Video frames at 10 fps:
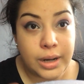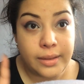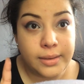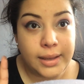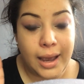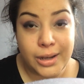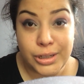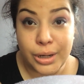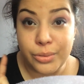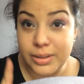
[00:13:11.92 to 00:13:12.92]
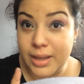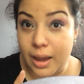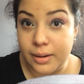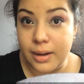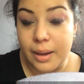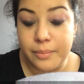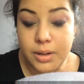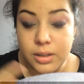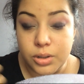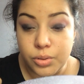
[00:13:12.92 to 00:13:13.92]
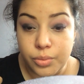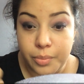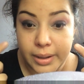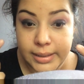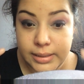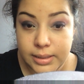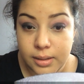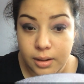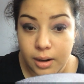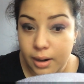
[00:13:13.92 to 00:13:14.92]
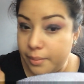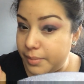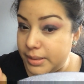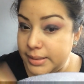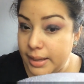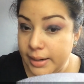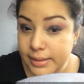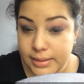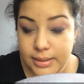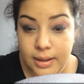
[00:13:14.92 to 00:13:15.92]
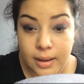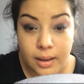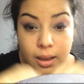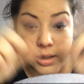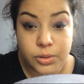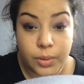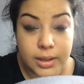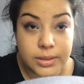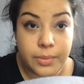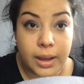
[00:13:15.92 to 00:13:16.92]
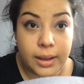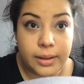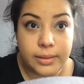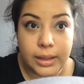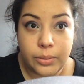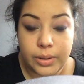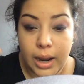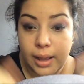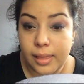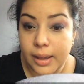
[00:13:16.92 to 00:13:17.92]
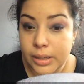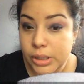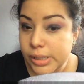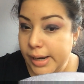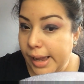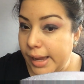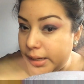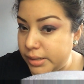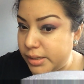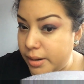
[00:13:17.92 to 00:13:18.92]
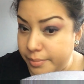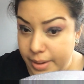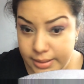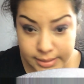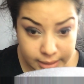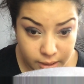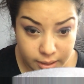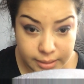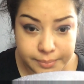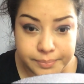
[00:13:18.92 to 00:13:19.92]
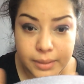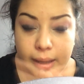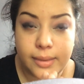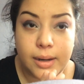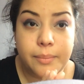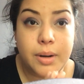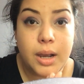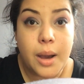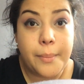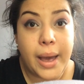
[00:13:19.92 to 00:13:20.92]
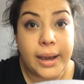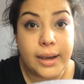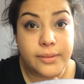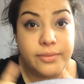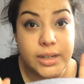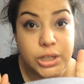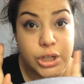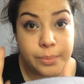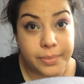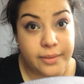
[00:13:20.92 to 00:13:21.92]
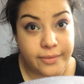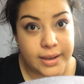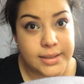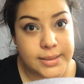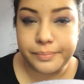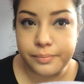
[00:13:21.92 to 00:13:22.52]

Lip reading: now that the eyeshadow is done, I'm going to do my concealer and I'm going to set it, as well as my liquid eyeliner and mascara, and then I'm going to come back and finish up the face.